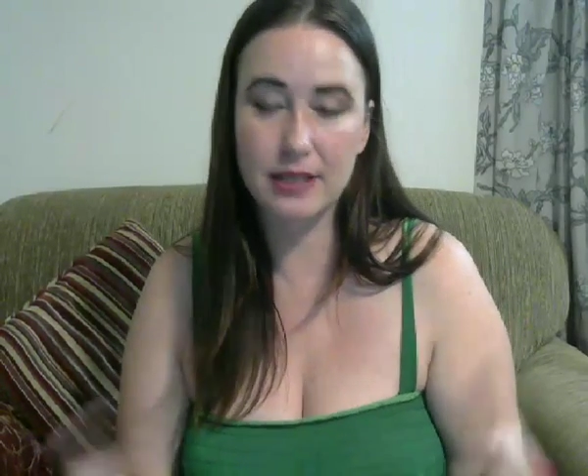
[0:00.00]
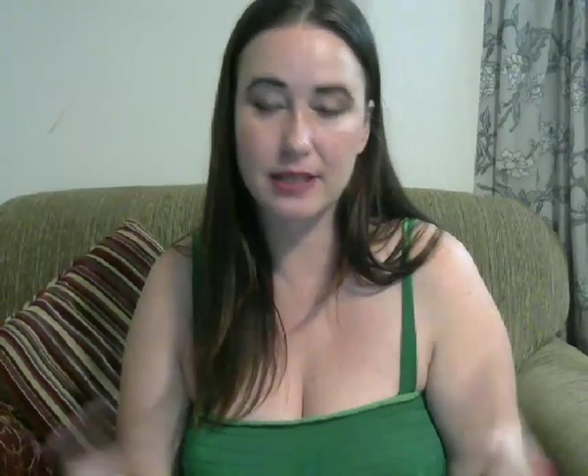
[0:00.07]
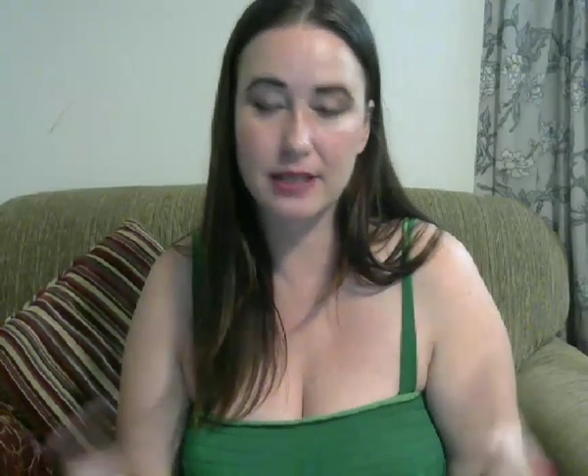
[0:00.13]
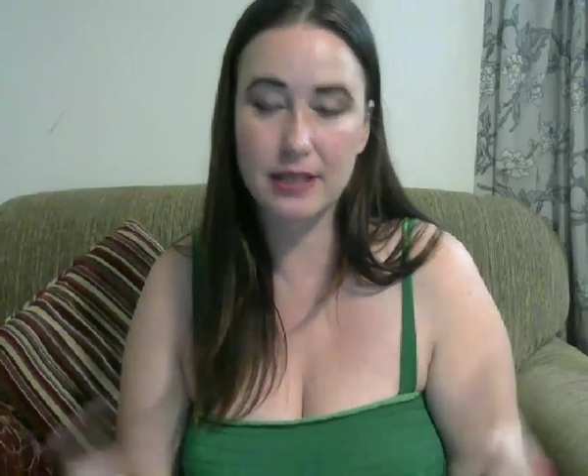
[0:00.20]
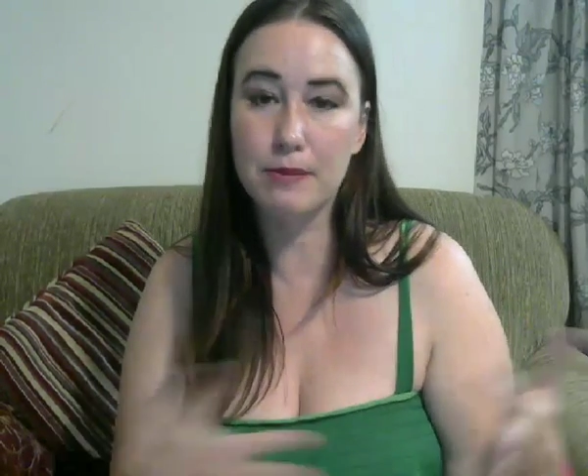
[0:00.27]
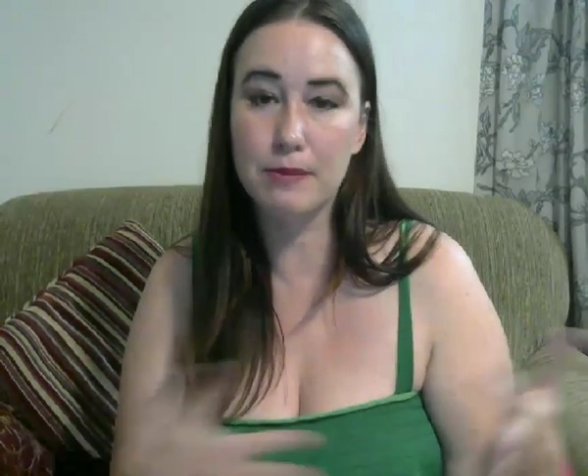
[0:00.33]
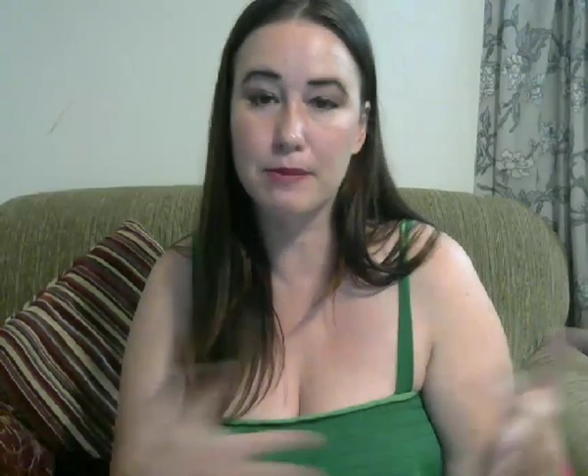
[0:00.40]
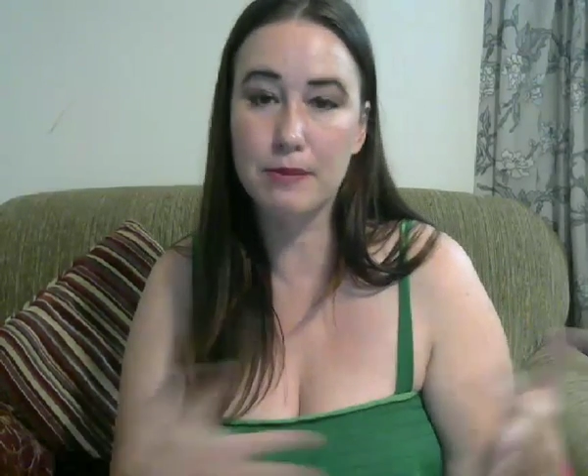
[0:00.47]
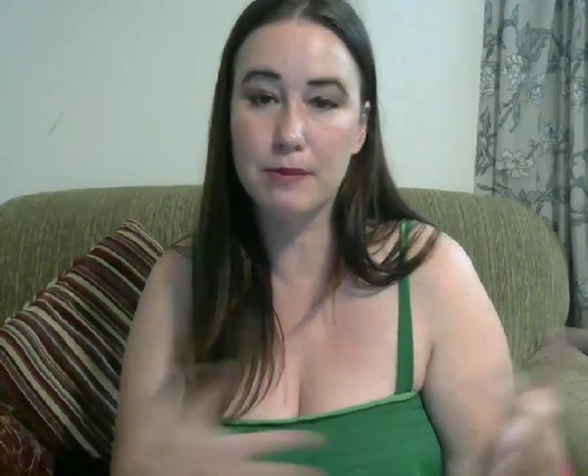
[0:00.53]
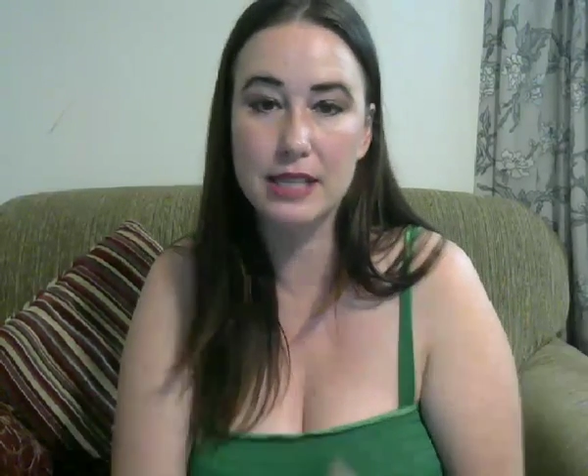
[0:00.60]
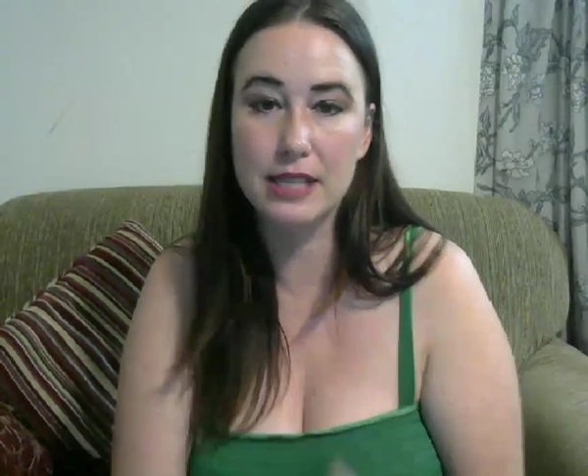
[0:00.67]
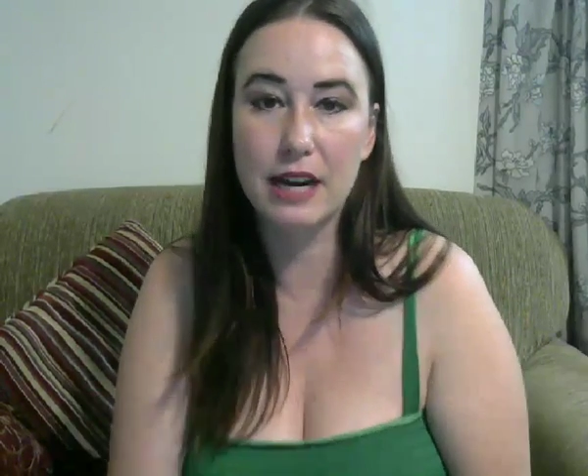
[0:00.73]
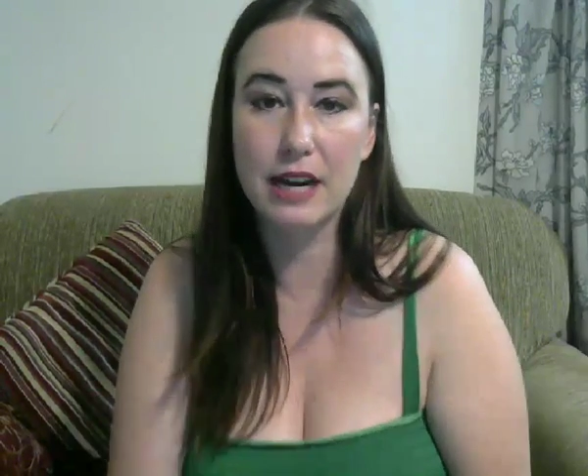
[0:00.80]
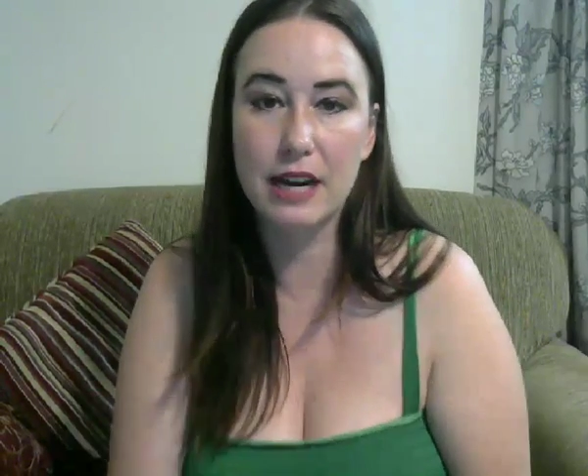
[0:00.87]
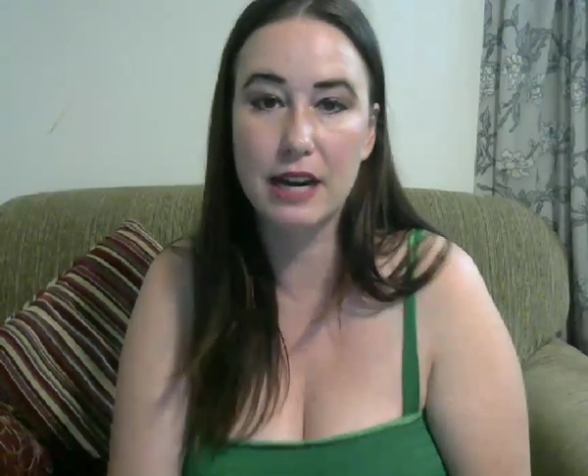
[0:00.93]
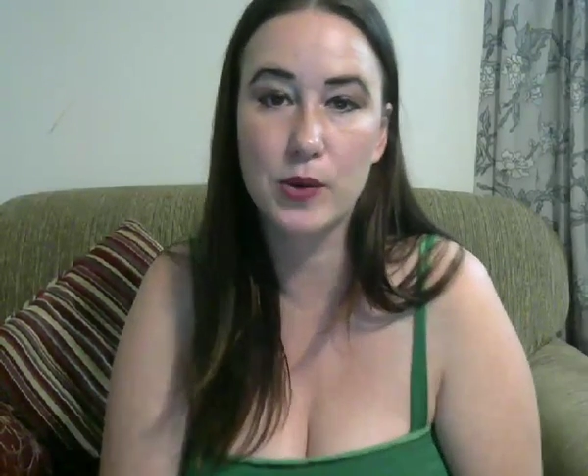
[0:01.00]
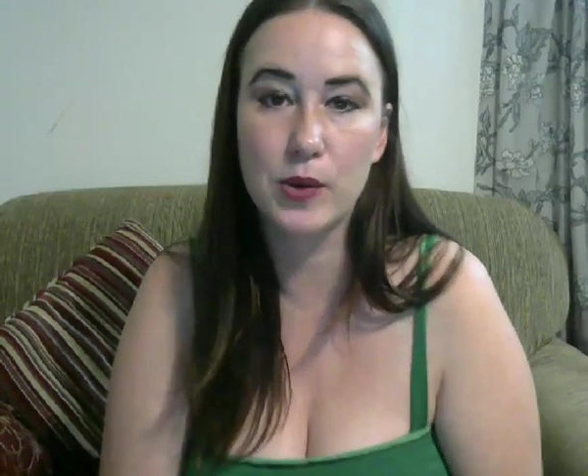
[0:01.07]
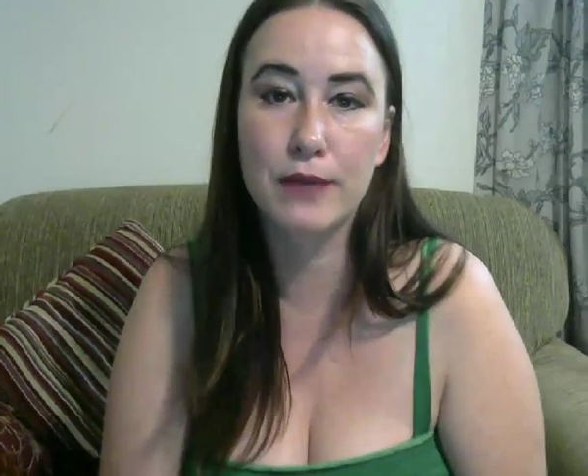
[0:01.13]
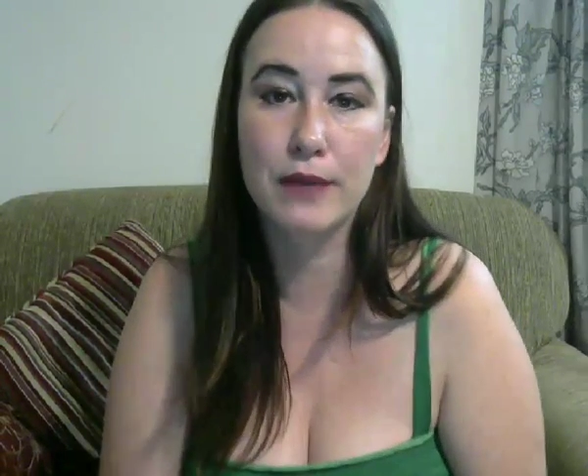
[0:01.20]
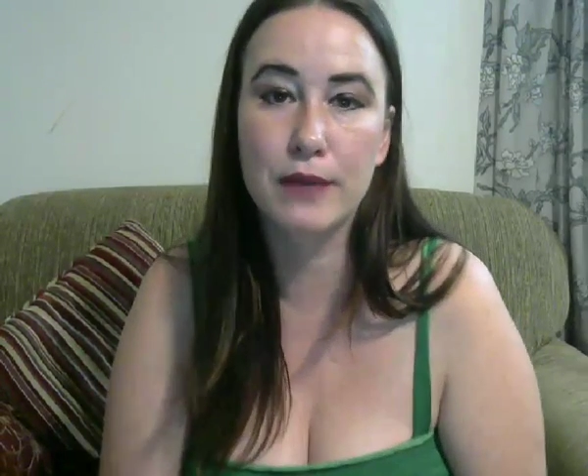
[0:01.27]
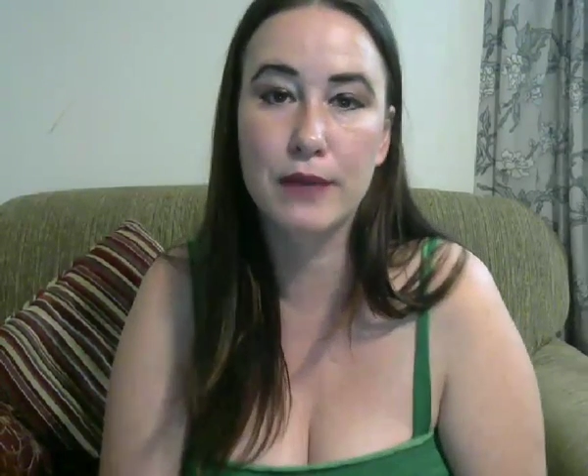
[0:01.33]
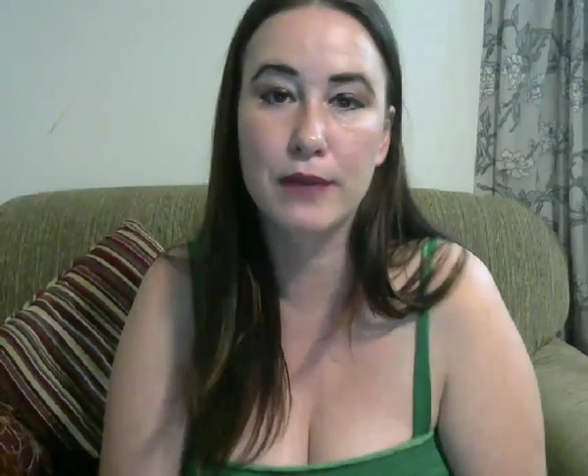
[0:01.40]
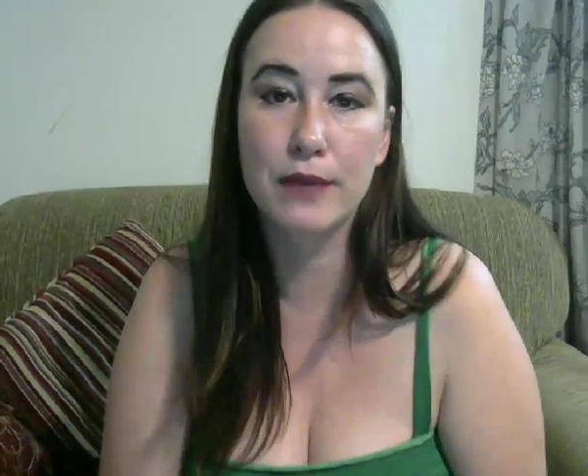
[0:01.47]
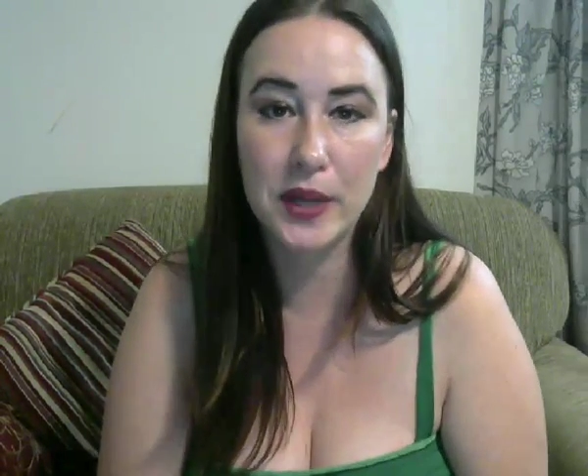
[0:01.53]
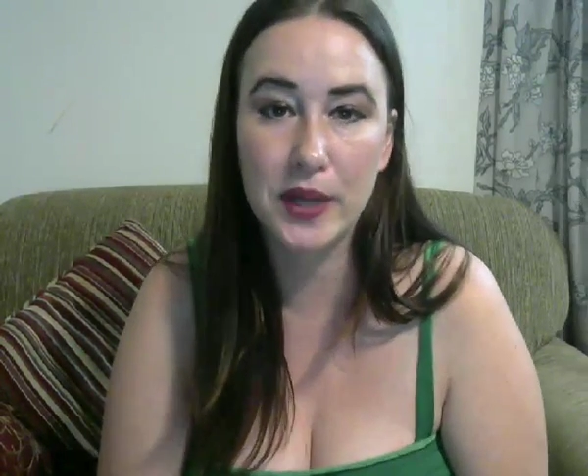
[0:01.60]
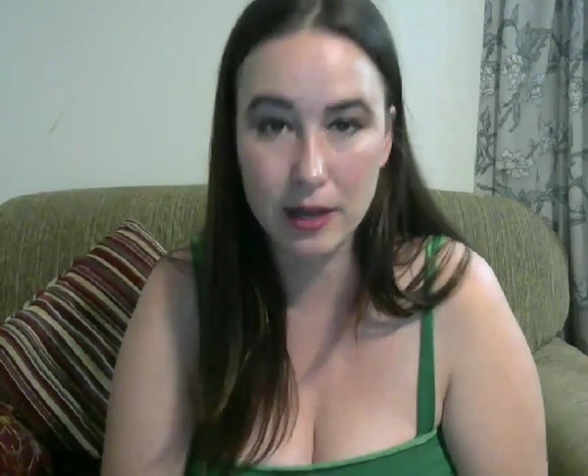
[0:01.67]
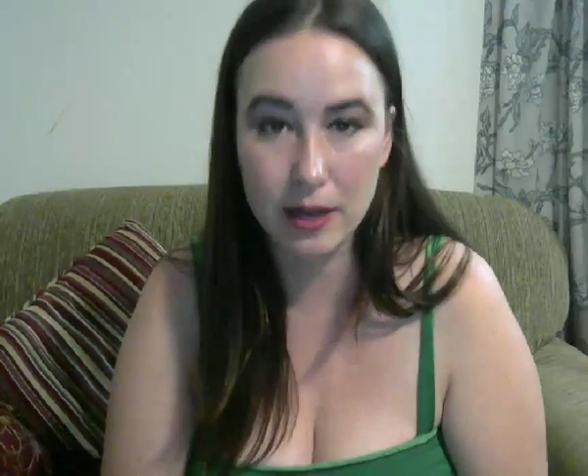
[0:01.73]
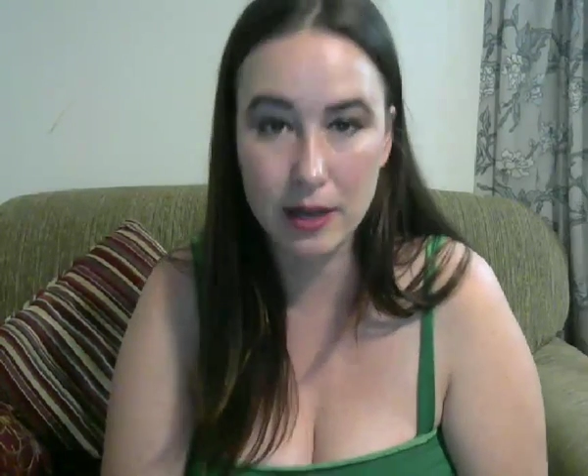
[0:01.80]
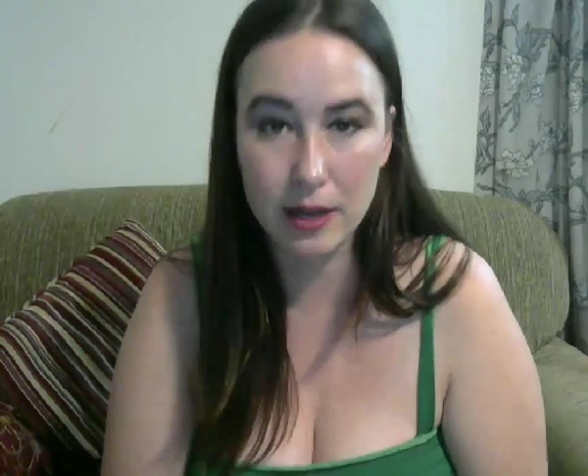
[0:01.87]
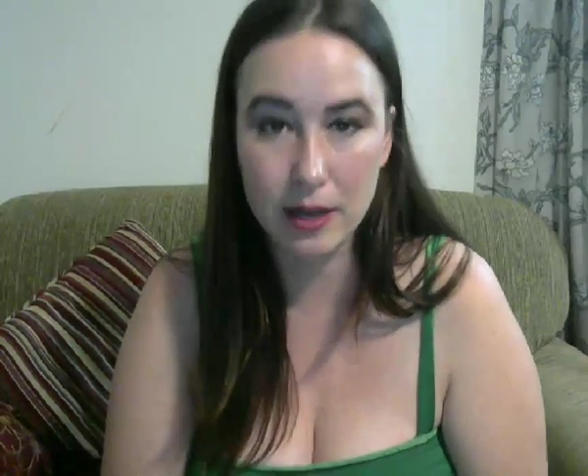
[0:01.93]
Something else that I've been doing for a
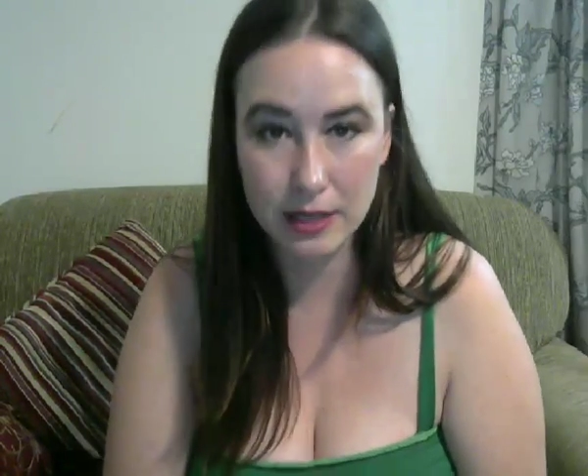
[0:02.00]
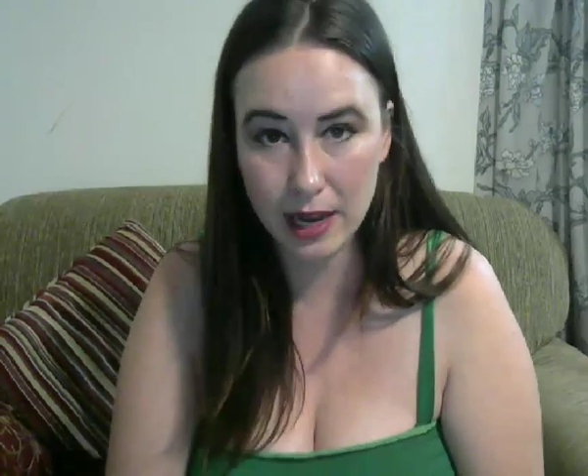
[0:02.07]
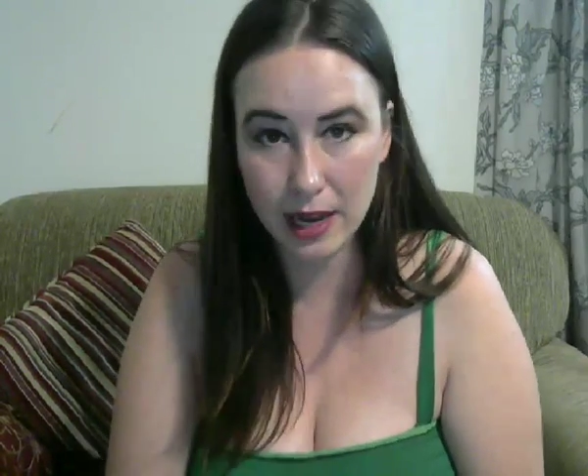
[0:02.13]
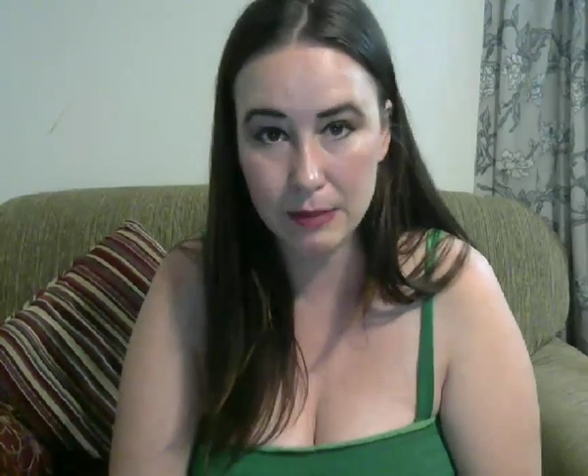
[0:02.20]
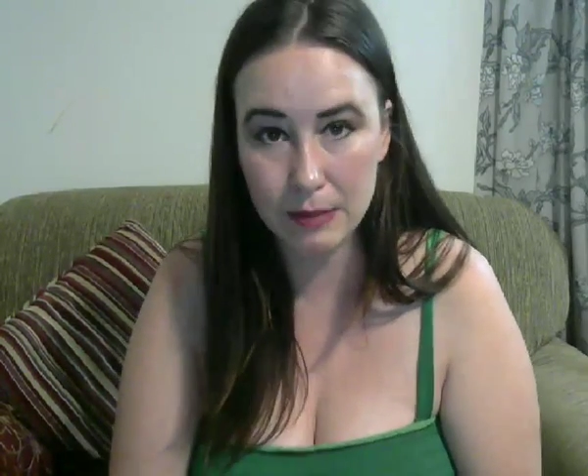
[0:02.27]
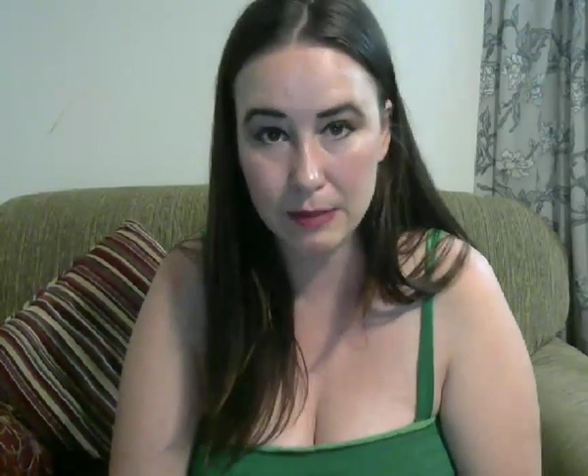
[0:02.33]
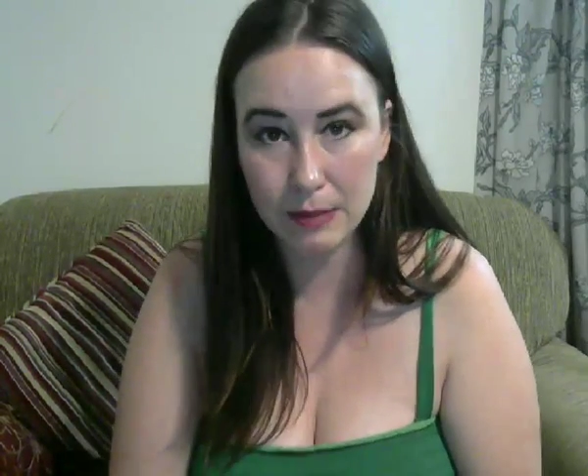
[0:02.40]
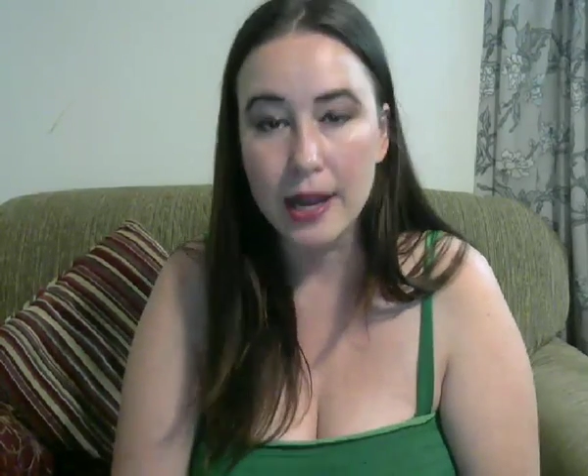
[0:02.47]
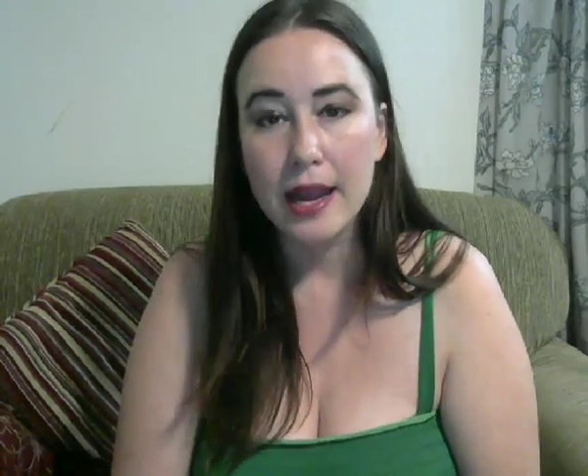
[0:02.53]
really long time